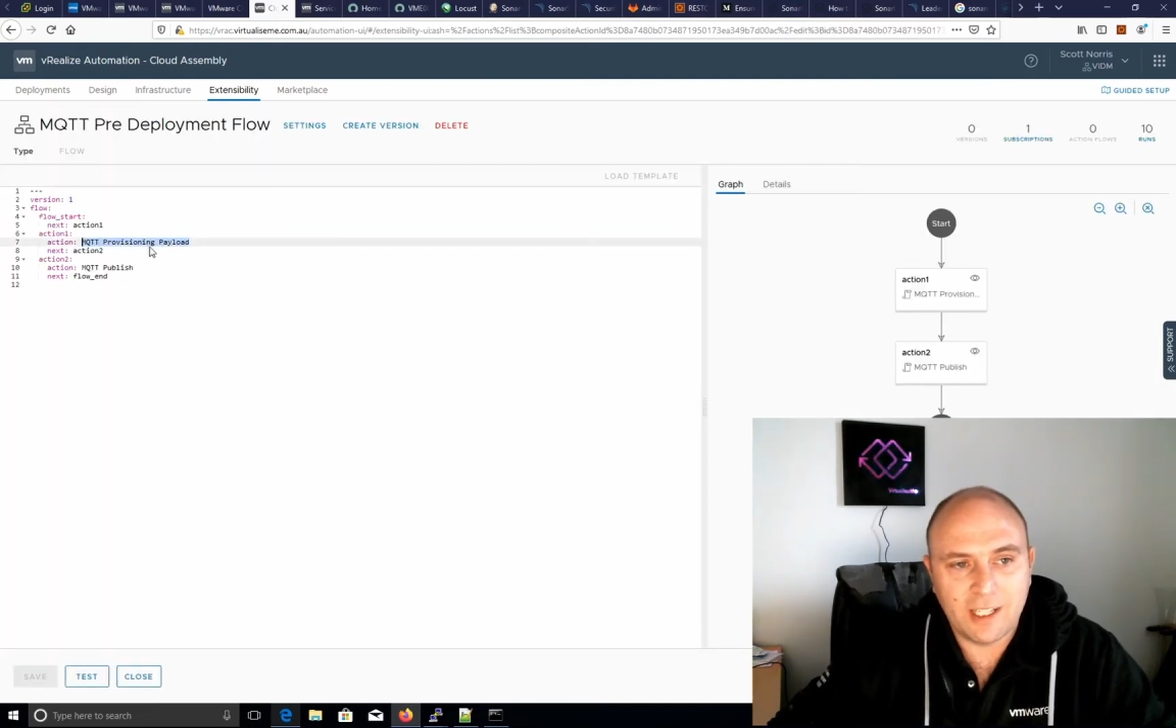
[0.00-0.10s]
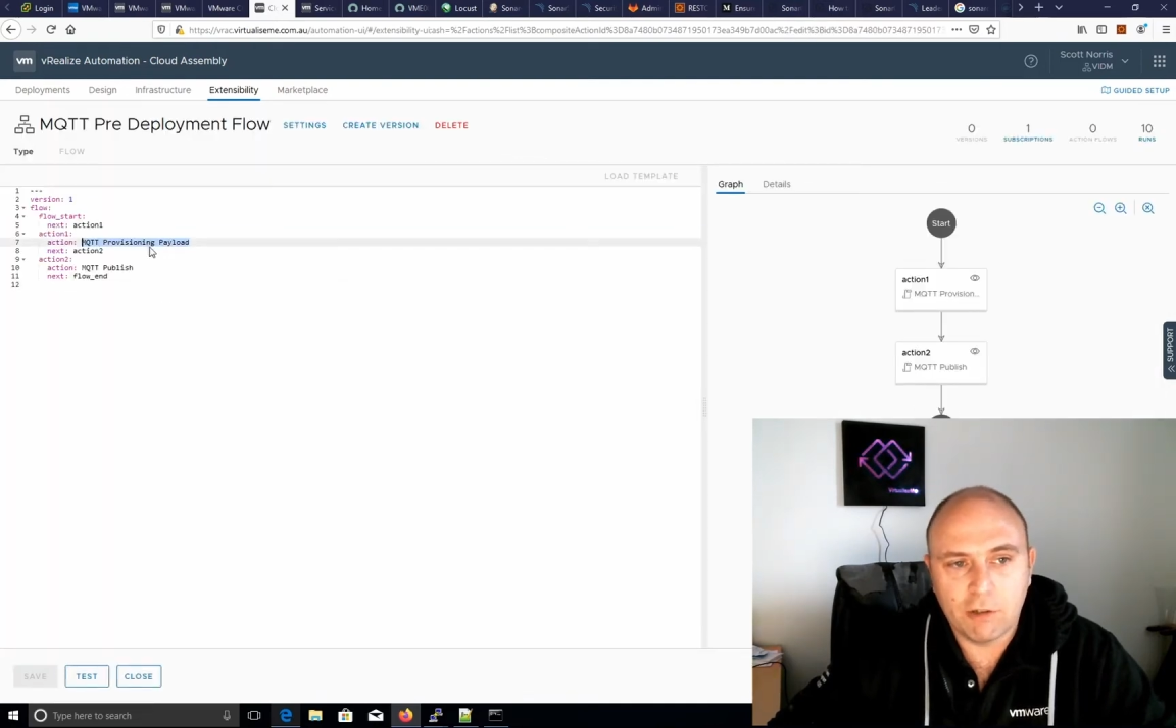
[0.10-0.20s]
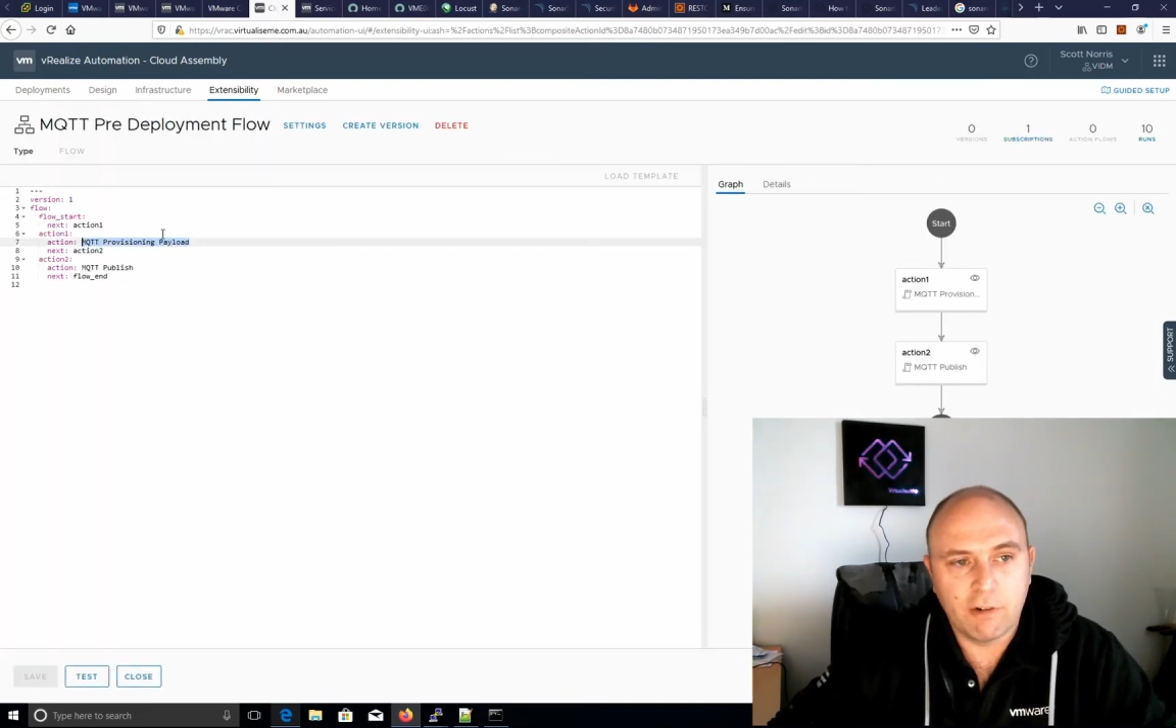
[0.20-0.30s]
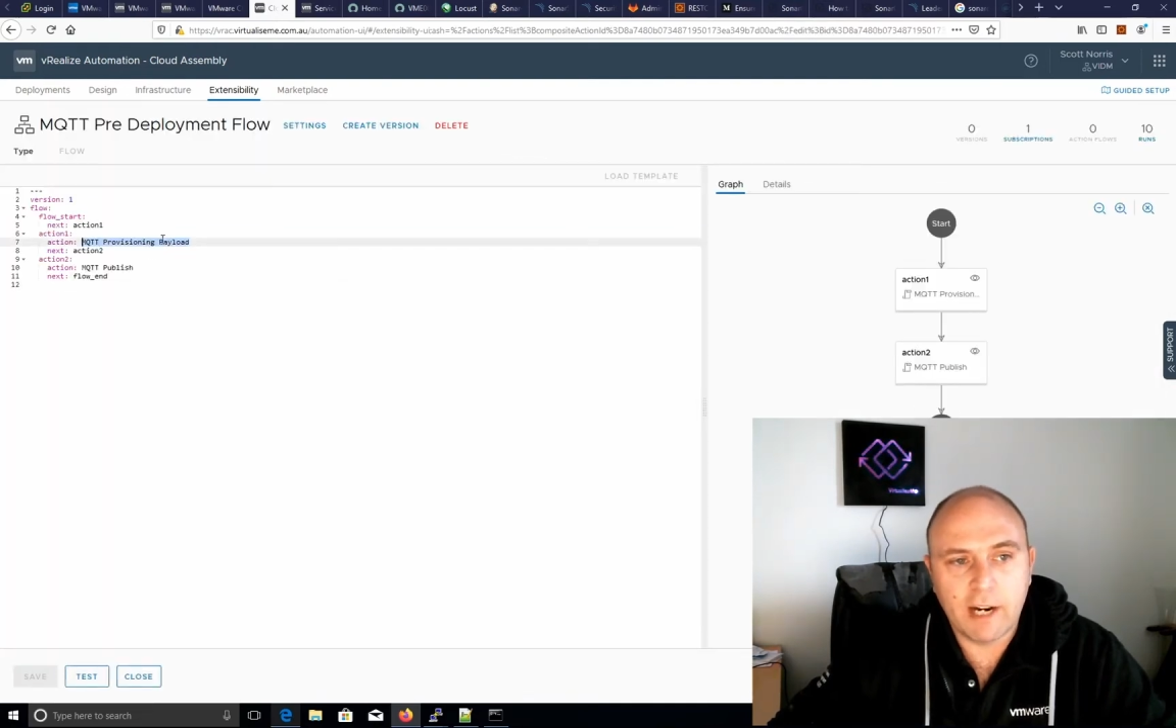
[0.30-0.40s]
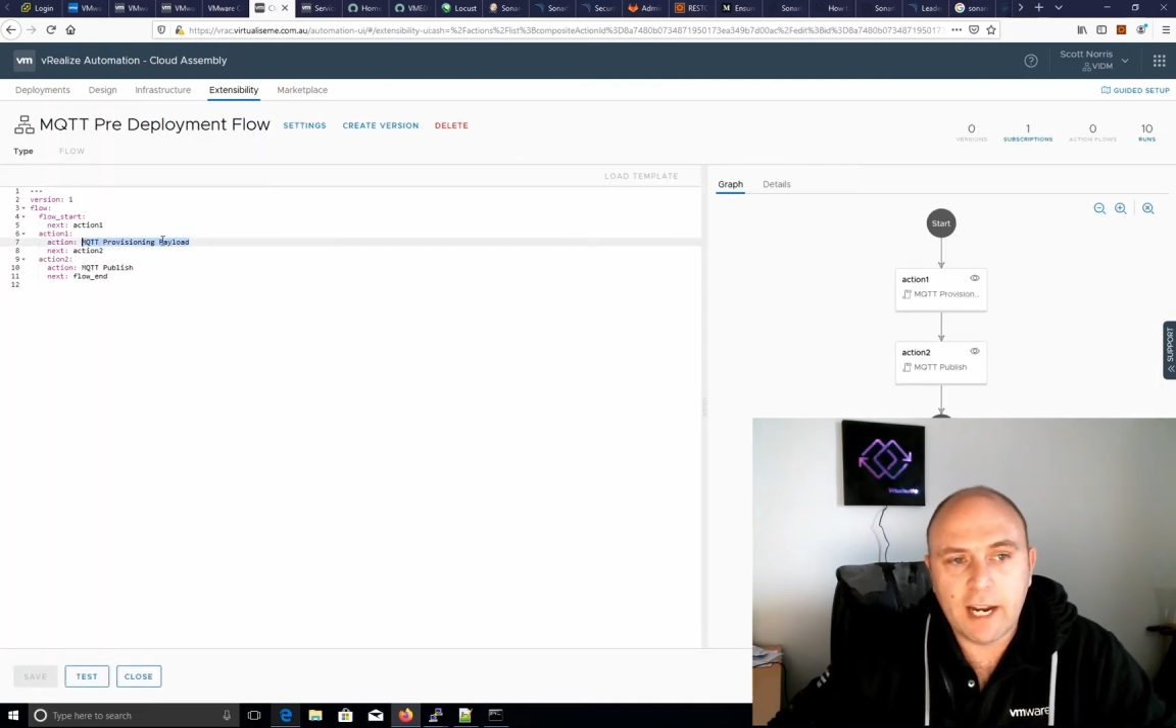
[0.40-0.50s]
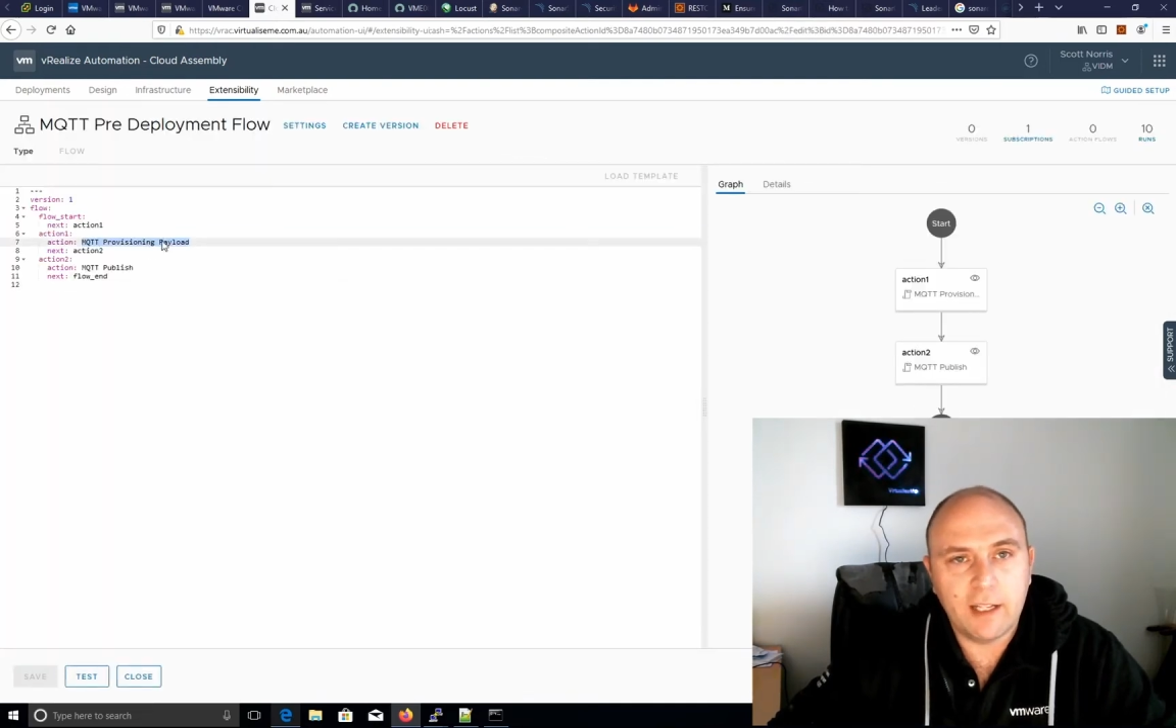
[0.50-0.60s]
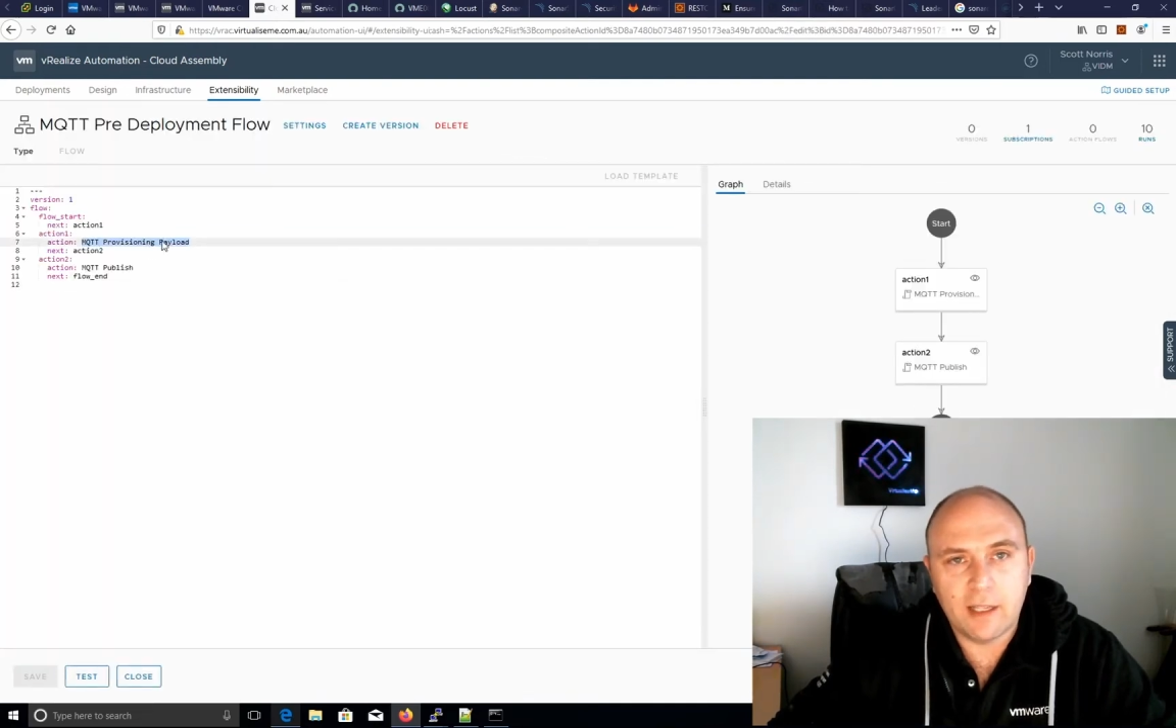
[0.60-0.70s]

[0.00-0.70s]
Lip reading: creating